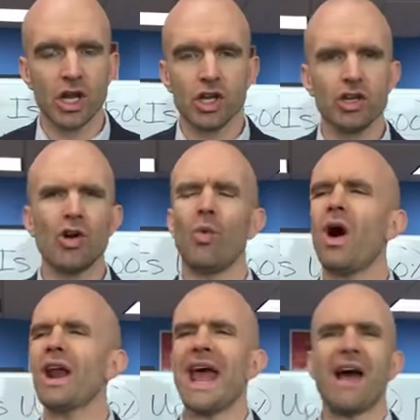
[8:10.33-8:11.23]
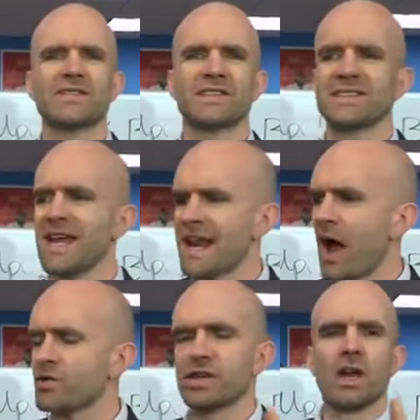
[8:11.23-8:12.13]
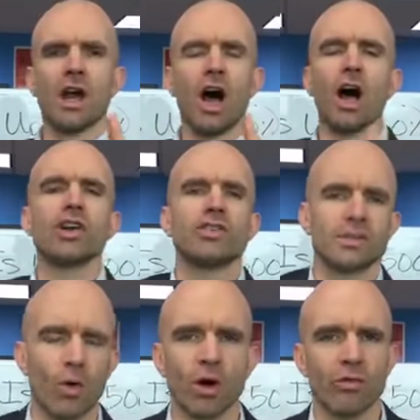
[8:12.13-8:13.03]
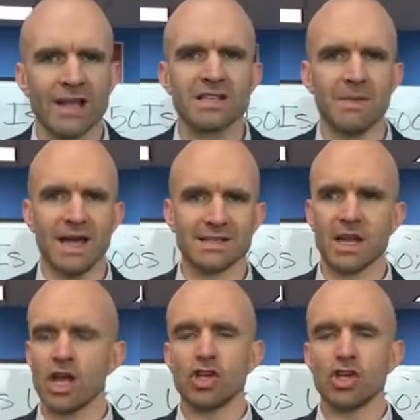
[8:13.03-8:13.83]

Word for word: You don't want to have to send out hundreds more resumes.